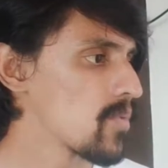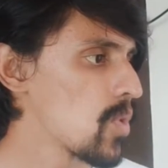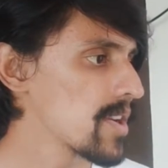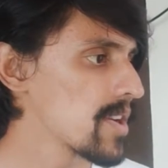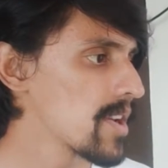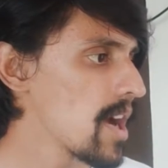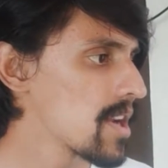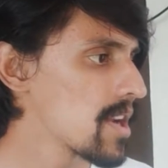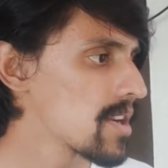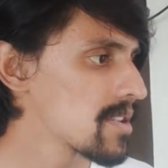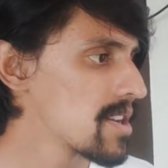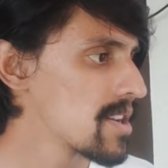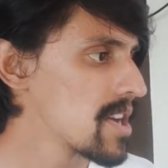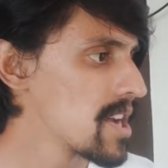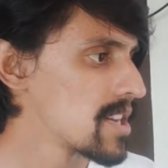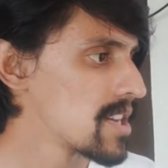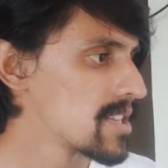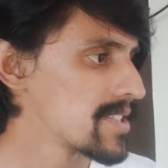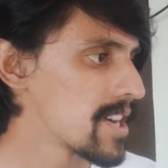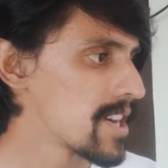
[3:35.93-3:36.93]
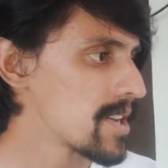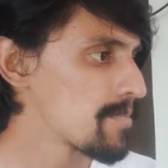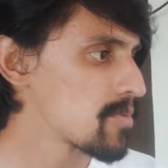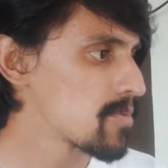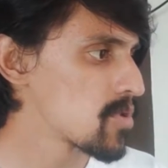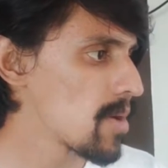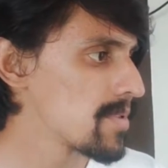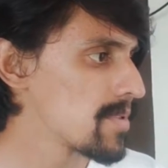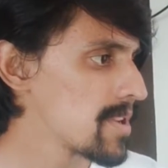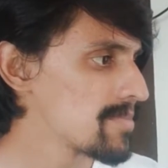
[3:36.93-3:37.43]
What are their
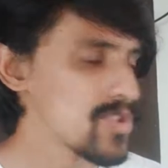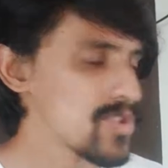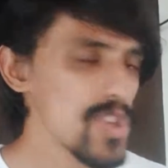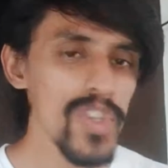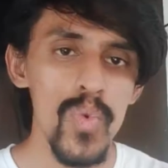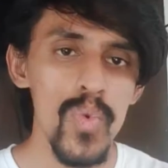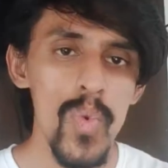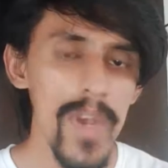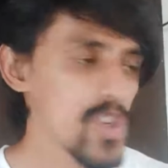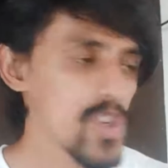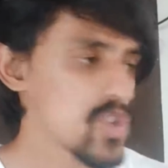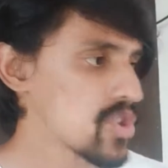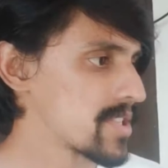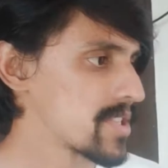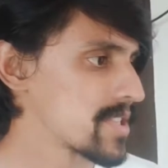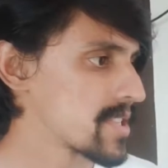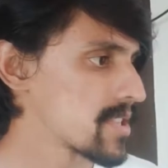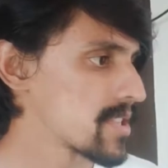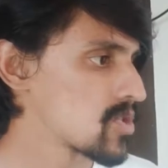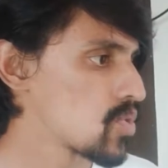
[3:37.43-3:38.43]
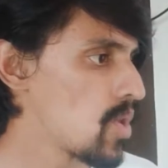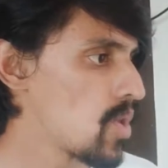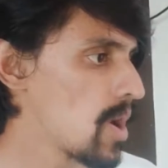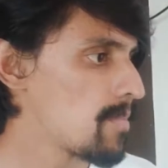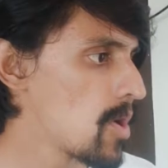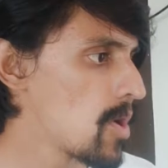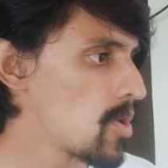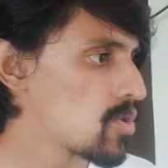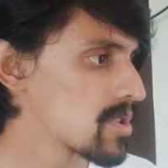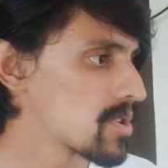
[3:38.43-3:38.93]
problem situations, so
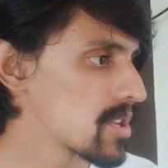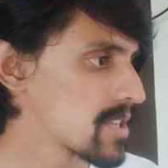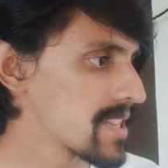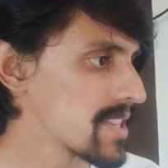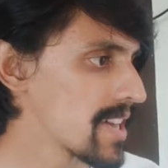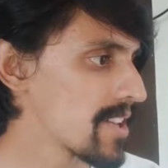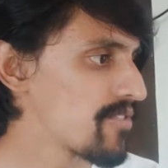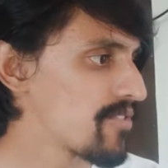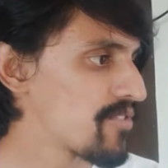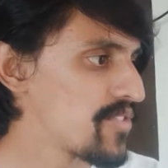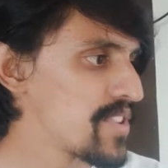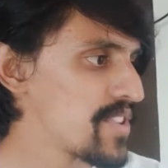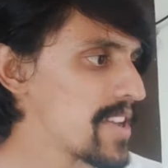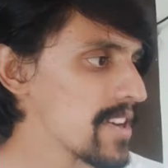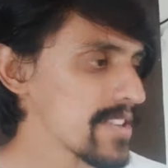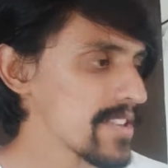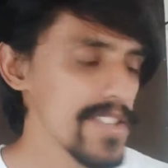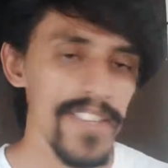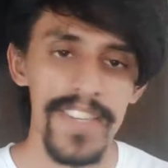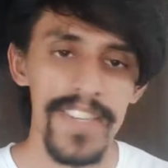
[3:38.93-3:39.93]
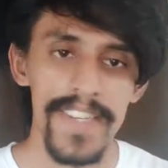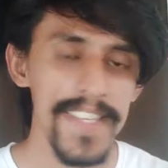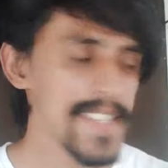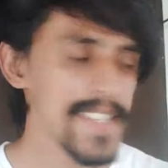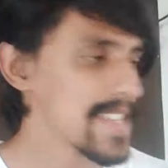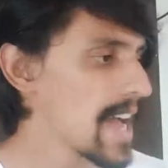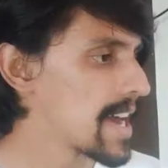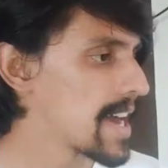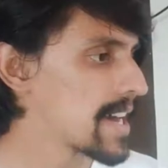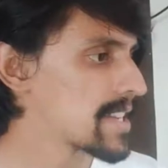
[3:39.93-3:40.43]
about their fears,
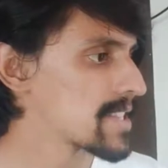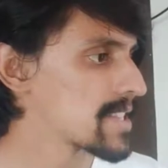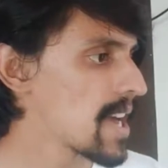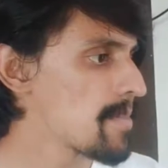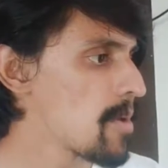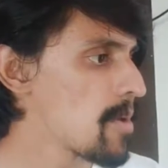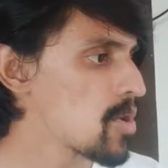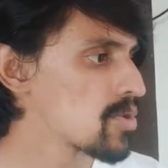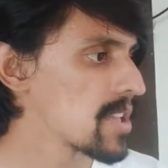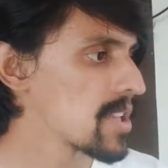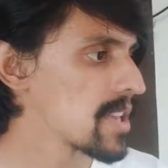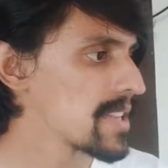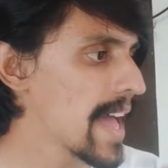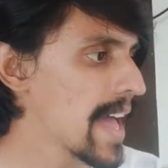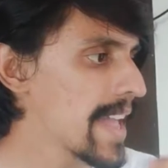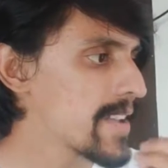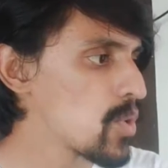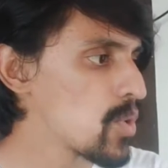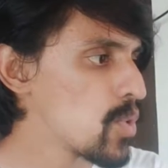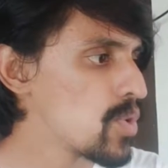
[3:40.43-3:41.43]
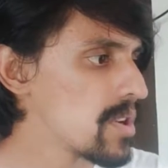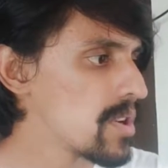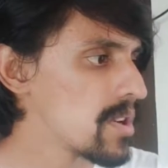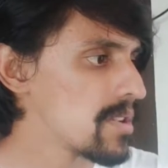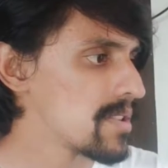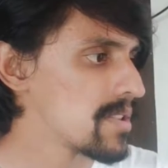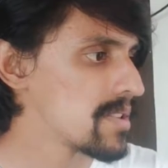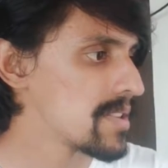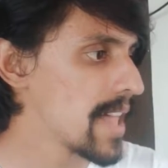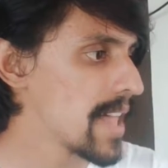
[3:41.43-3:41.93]
desires, about the
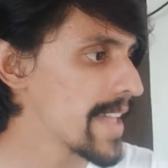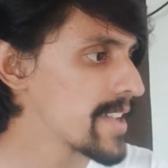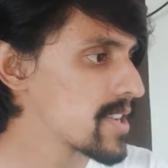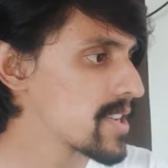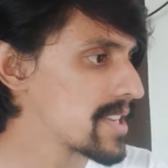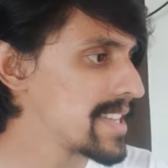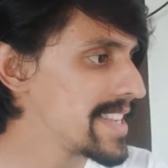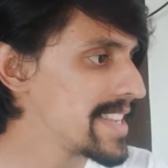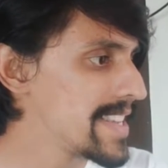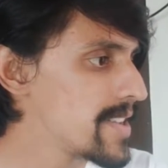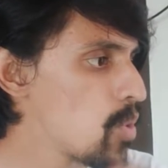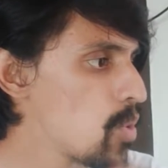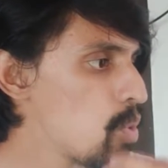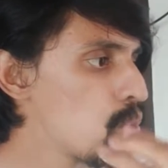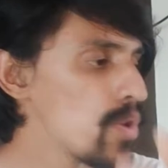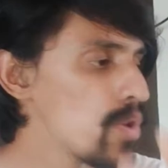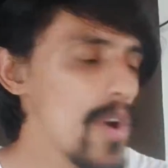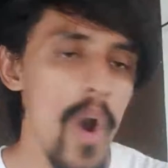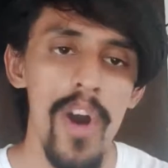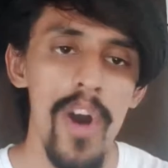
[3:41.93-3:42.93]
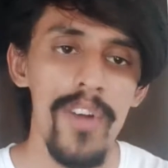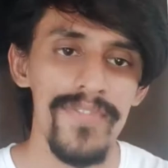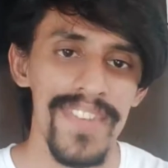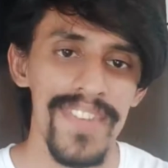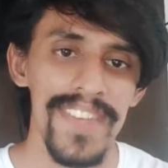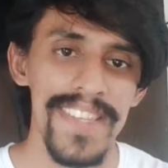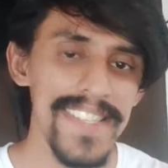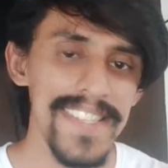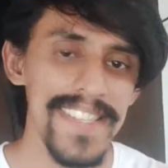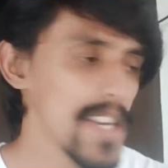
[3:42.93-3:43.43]
likelihood
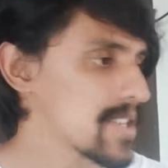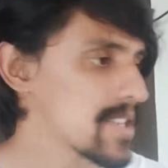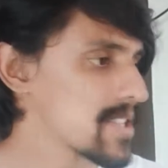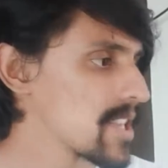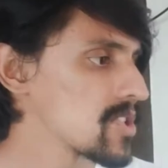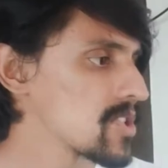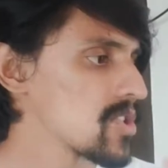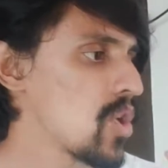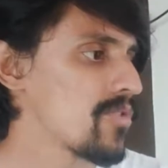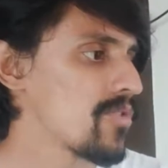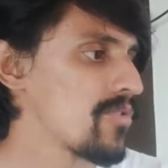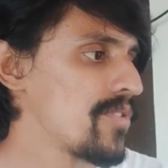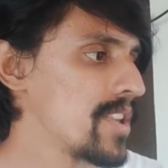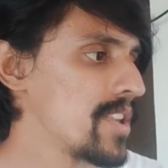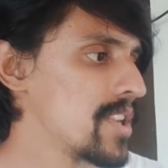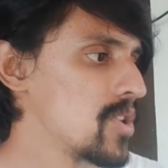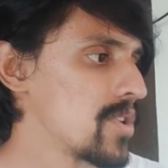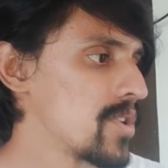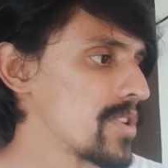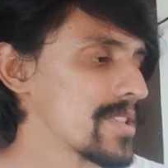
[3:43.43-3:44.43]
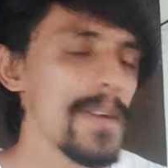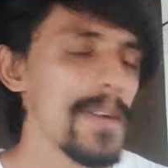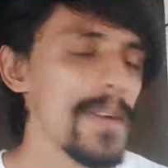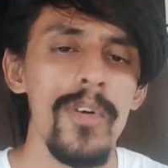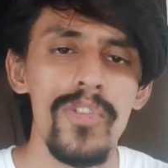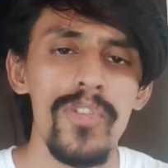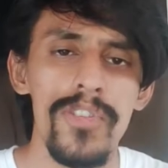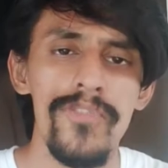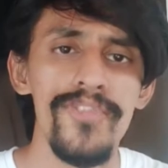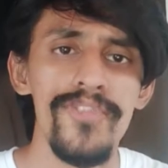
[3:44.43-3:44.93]
of success or failures,
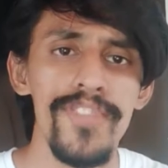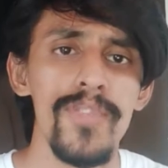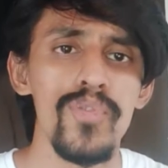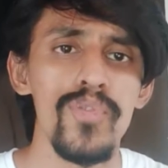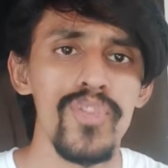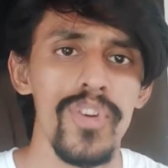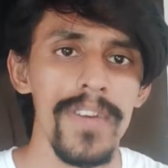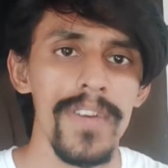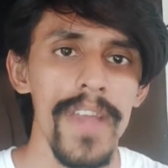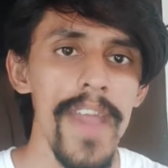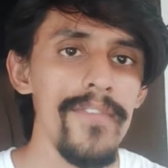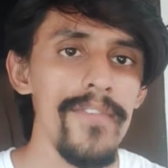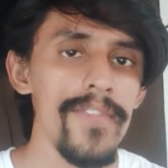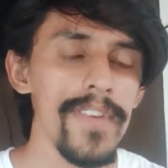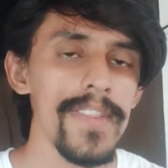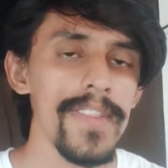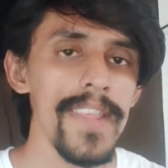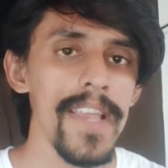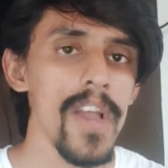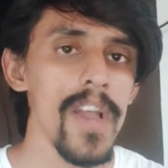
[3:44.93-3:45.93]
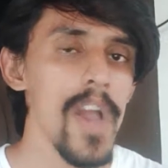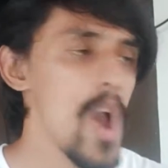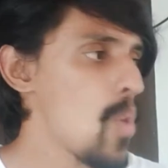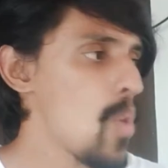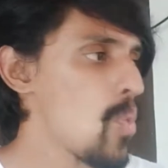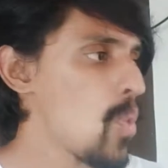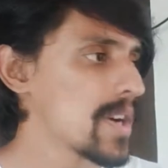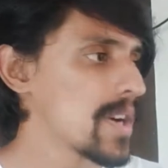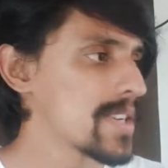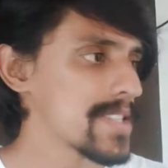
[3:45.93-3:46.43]
about the future, everything,
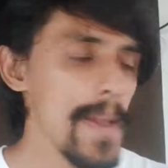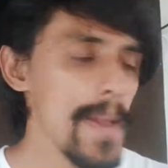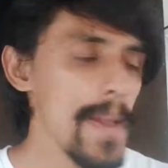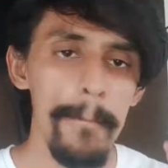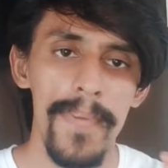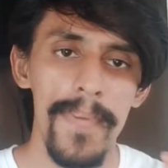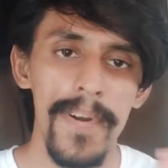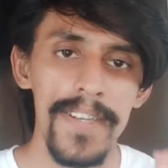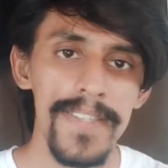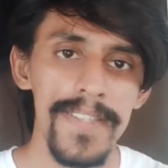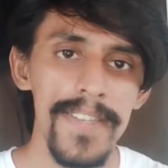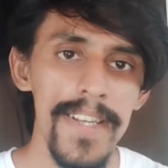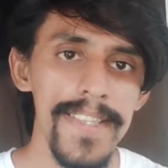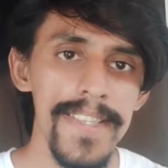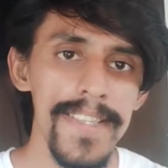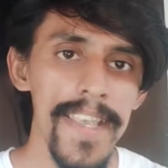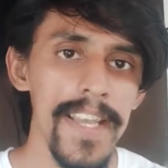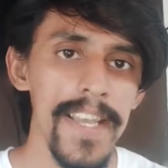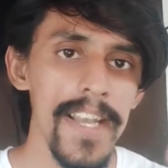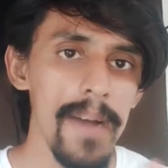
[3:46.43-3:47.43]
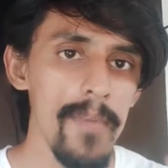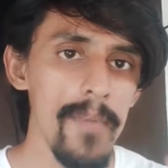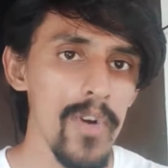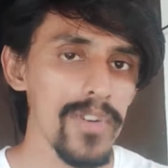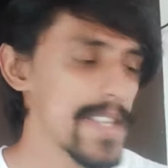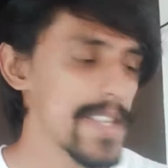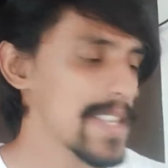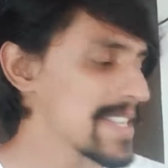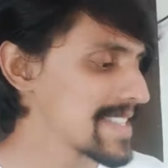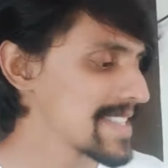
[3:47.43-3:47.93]
what they personally saying
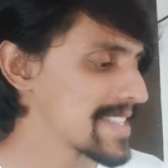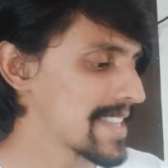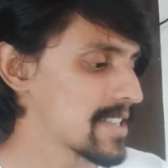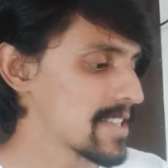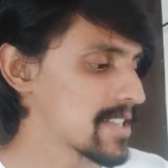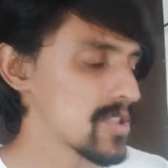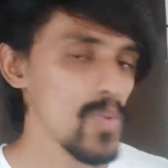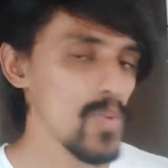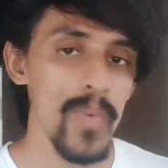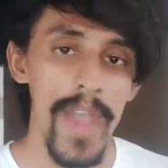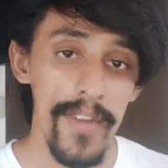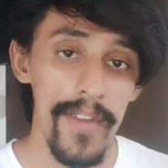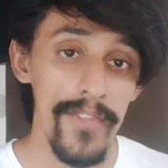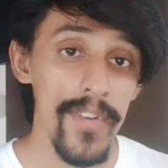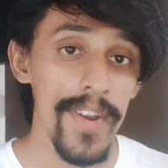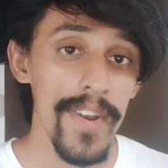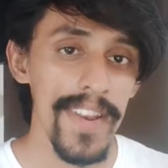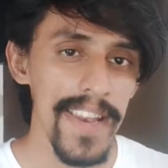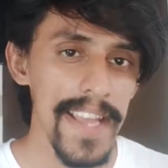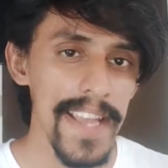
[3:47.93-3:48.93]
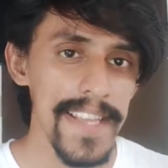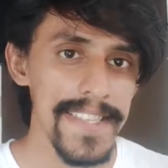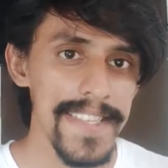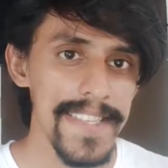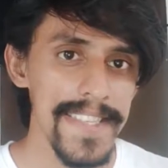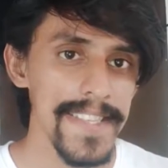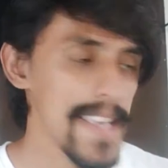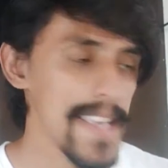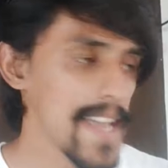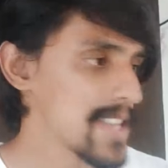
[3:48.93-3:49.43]
about these things. We have to analyze
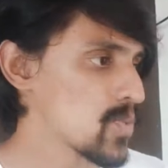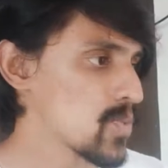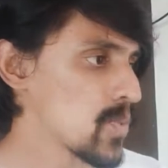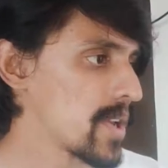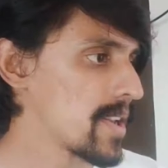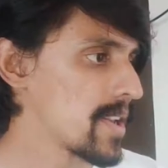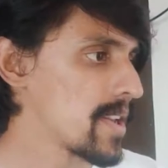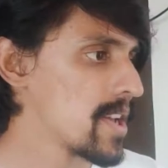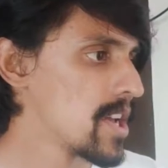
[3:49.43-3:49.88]
these as well.